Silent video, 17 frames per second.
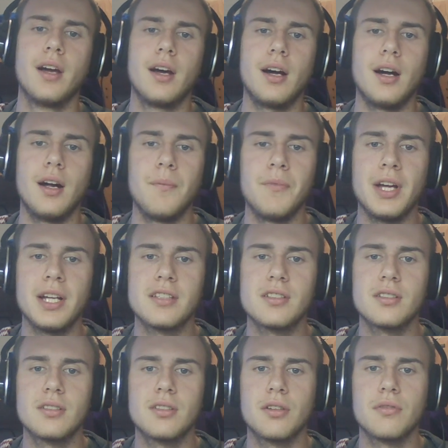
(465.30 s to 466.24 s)

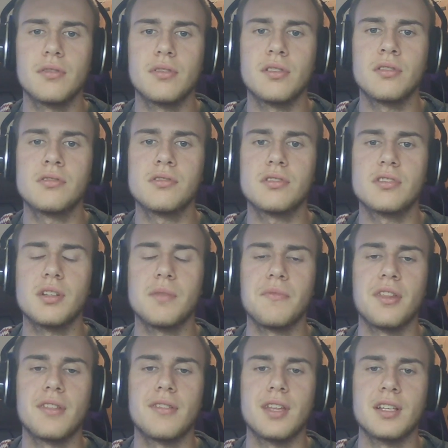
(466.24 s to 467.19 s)
Those are some
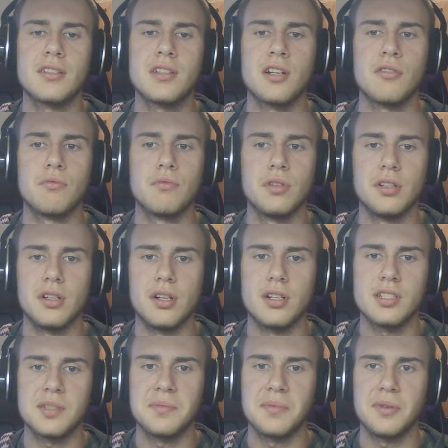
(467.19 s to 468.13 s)
of the things that are really
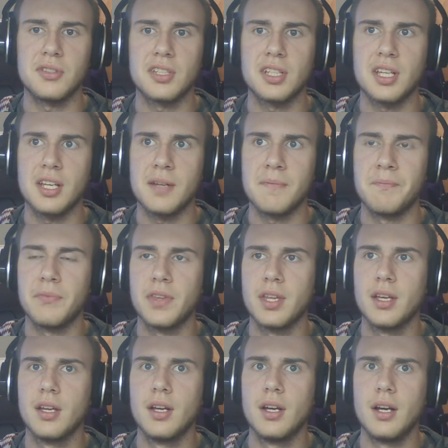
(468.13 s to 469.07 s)
awesome about the game.
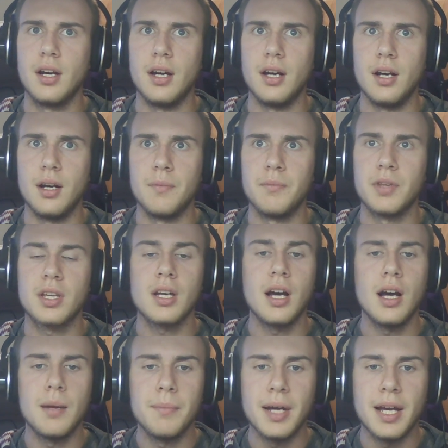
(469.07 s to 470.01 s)
The
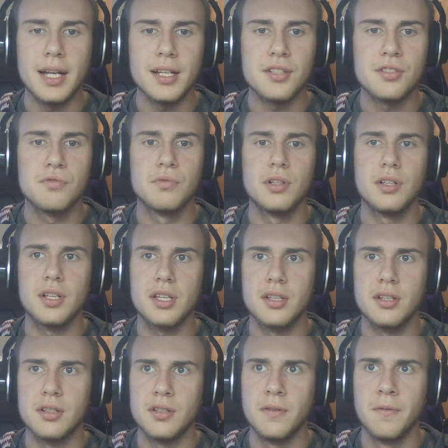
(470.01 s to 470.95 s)
combat is really
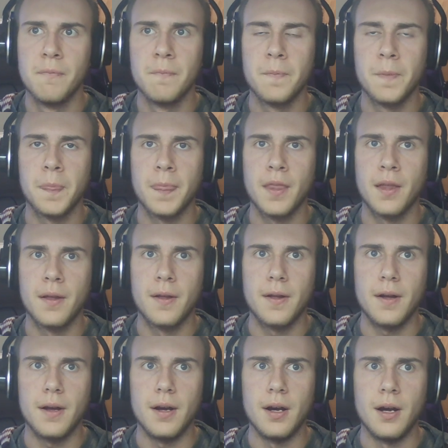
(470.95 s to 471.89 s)
good,
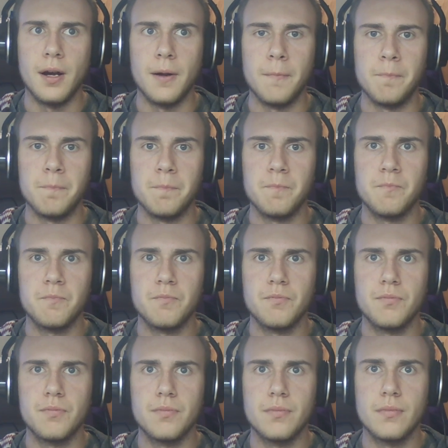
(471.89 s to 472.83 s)
and
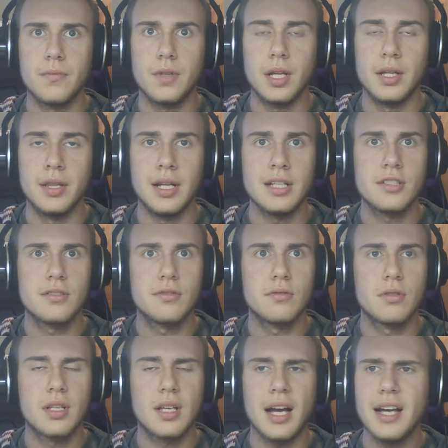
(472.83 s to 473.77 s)
that's
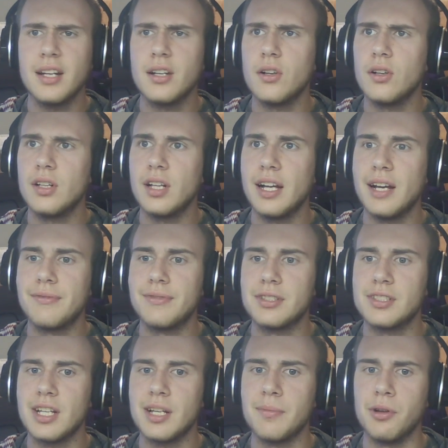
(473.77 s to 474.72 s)
kind of all I have to
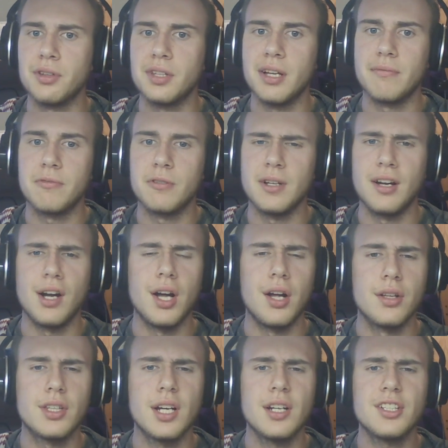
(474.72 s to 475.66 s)
say about that for now.
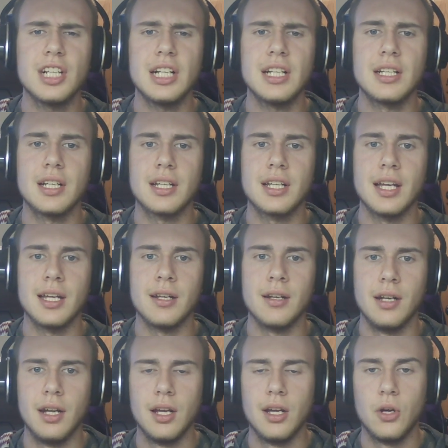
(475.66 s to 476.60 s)
I'll touch on it
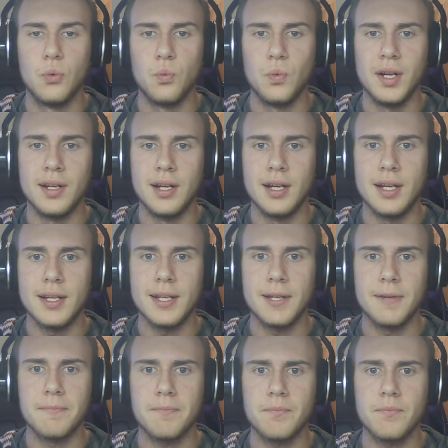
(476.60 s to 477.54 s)
again when
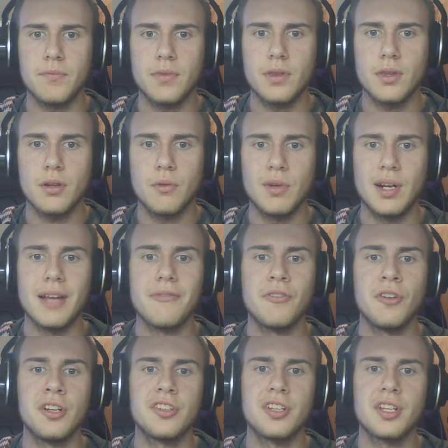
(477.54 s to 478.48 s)
I
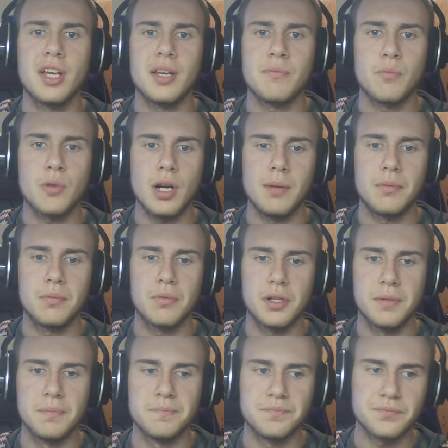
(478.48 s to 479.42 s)
finish the game, probably,